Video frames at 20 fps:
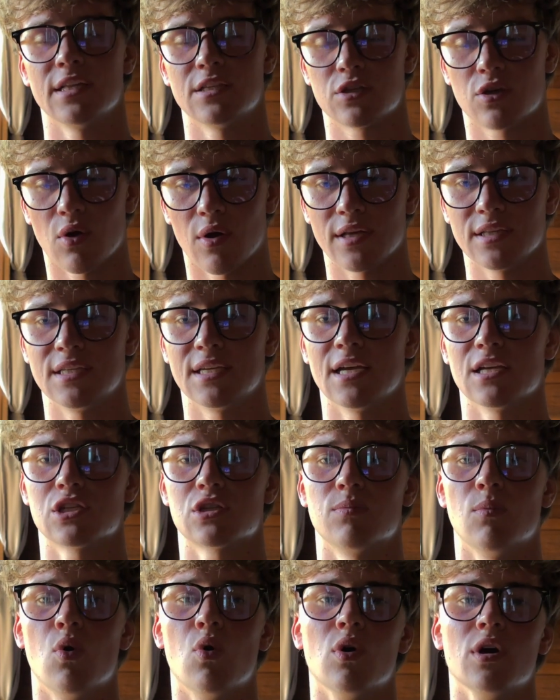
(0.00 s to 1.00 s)
it's going to get
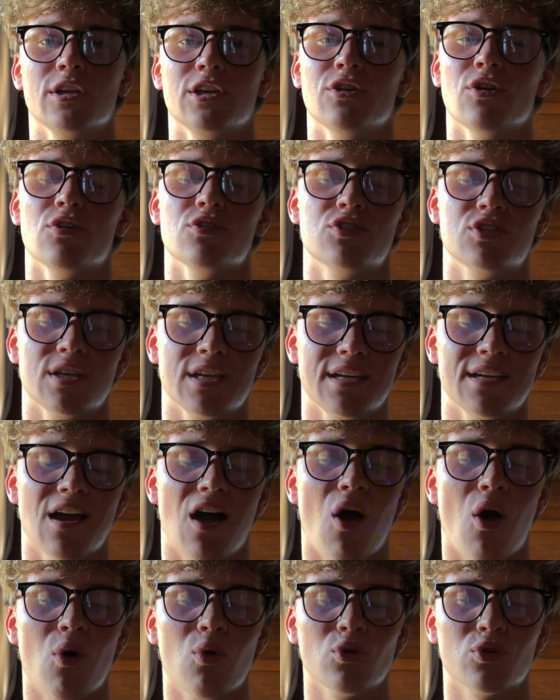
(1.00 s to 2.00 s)
smaller. You don't see
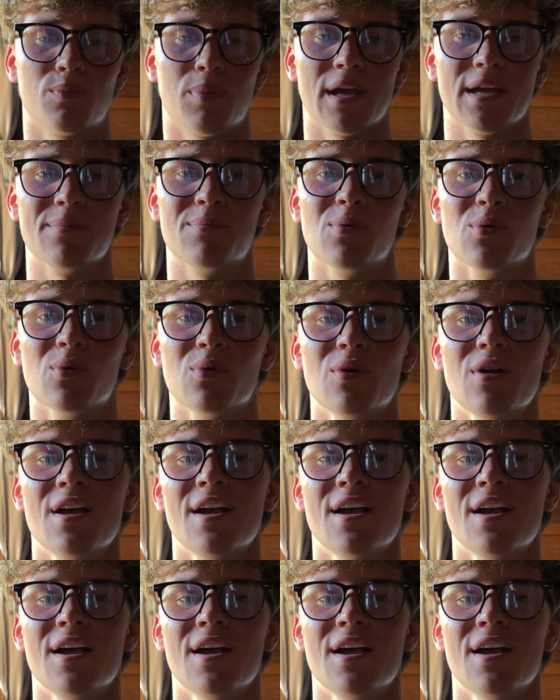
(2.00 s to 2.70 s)
old people